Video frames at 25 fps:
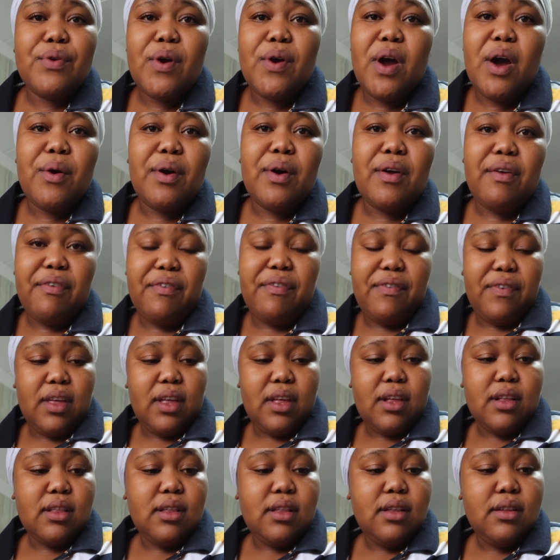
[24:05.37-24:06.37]
know how I
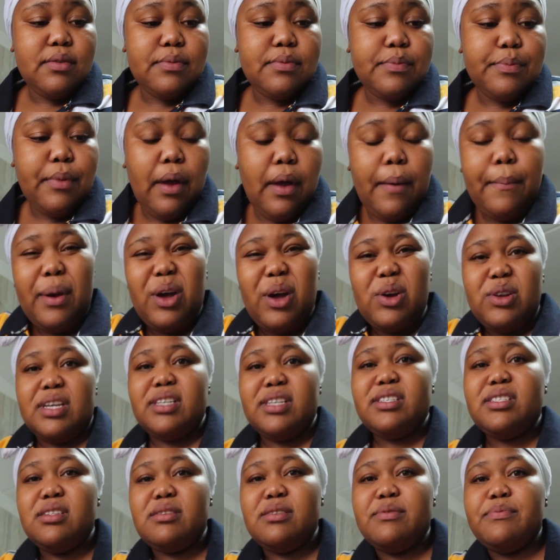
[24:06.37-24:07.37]
feel about
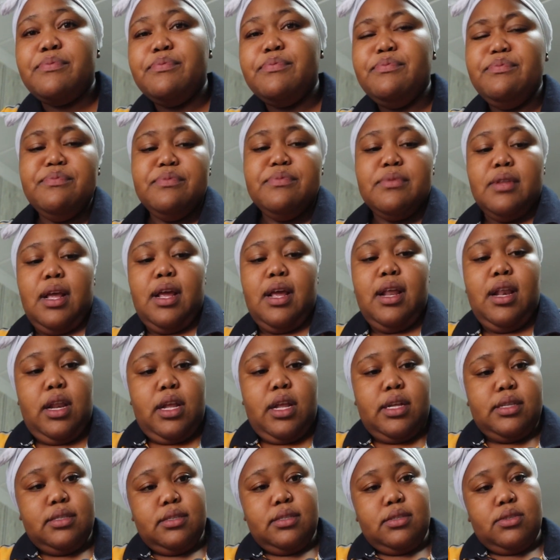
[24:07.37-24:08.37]
it.
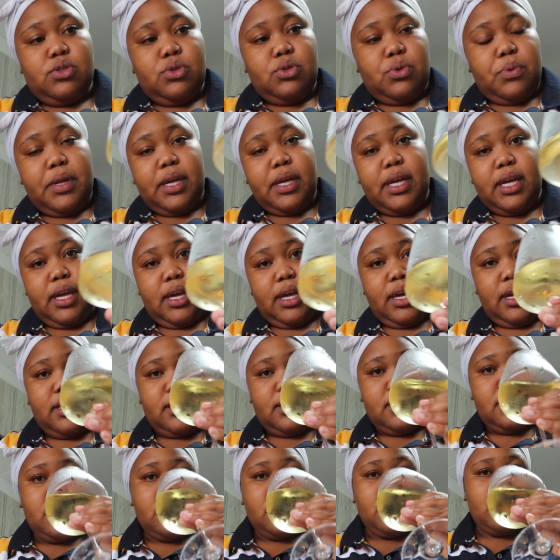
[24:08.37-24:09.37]
Let's do it
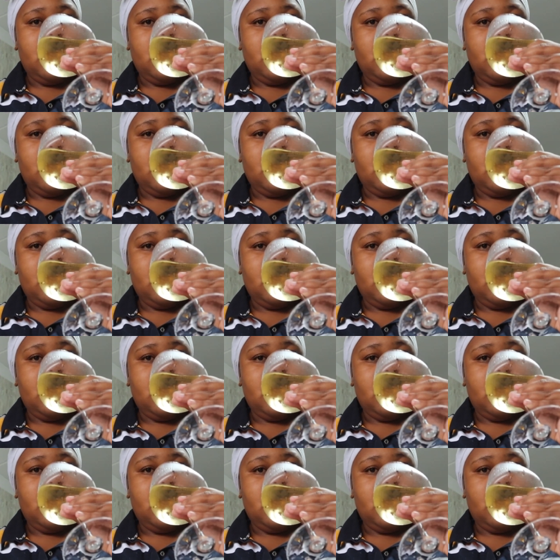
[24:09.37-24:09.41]
again.